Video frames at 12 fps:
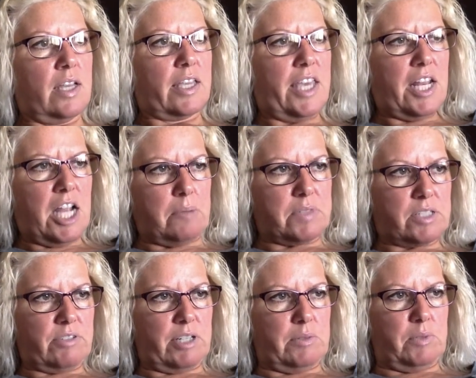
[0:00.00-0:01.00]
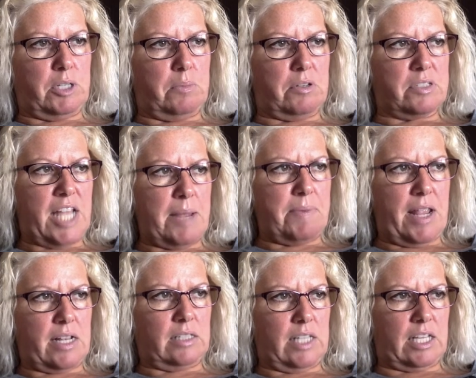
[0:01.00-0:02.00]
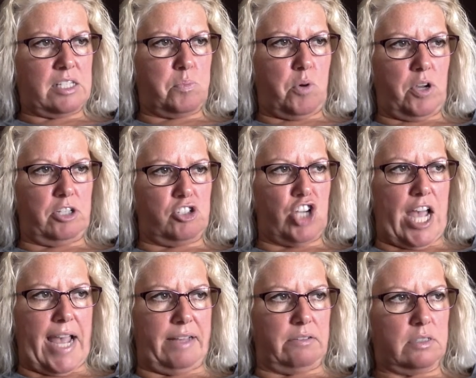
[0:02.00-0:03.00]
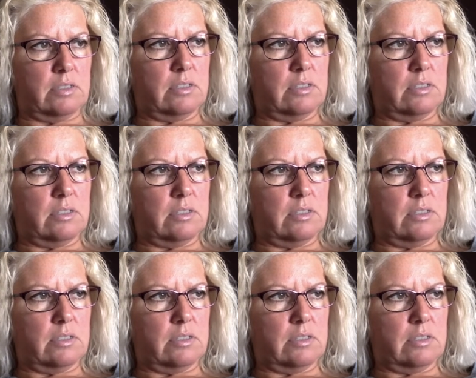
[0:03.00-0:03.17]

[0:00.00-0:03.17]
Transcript: Get up, screamed Wilbur. Stop acting like a spoiled child.